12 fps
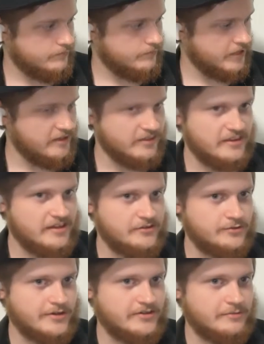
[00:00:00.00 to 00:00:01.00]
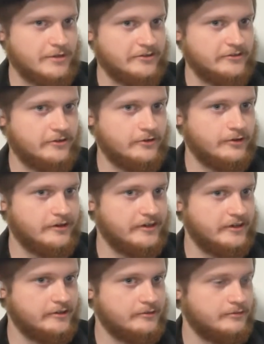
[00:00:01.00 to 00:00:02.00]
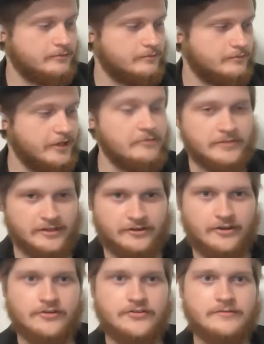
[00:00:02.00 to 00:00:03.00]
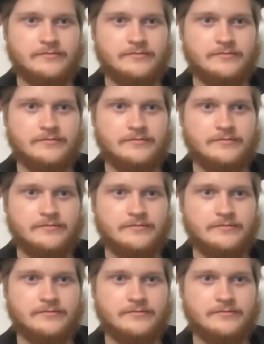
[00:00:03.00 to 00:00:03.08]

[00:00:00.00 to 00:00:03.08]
I think that's what it's about to do right now. Yep, there it goes.